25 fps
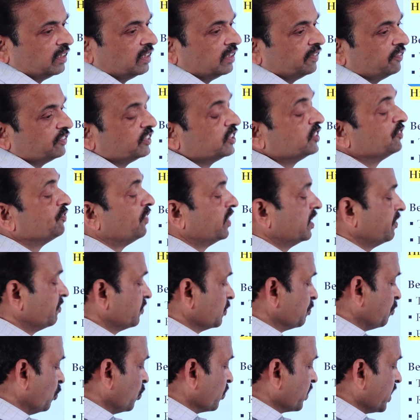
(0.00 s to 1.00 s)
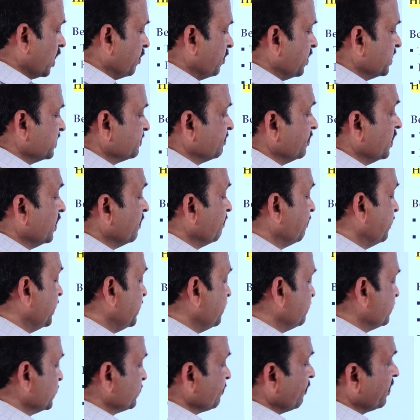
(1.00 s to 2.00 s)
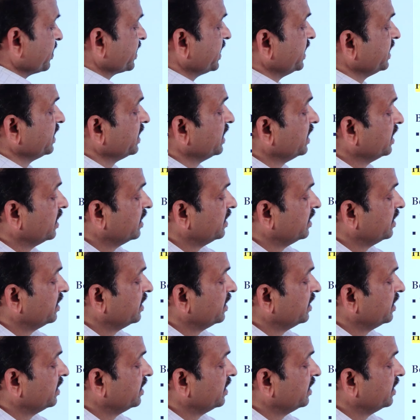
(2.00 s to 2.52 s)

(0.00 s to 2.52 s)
This is one of the programmers. When he was working